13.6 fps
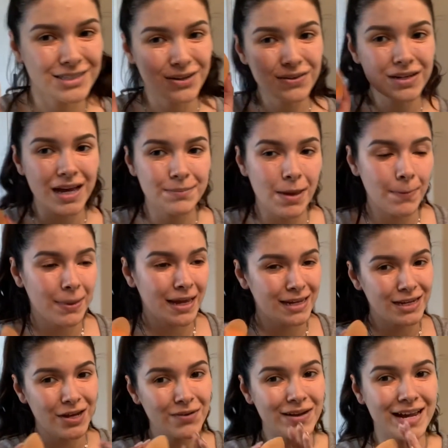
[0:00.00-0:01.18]
Don't come at me. I
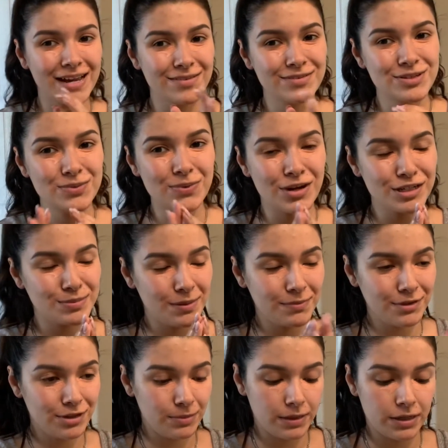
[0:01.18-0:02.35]
know I have to wash my
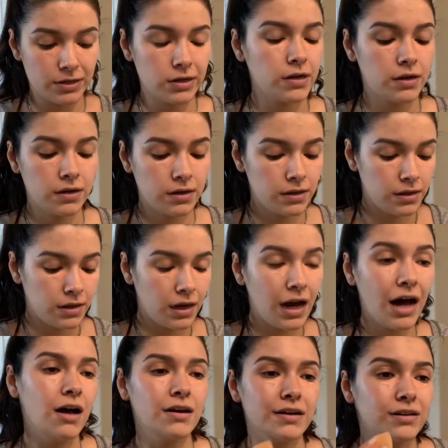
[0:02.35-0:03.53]
beauty blender.
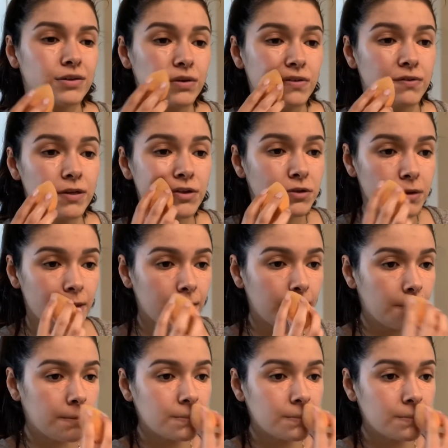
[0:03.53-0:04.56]
I'll get to it eventually.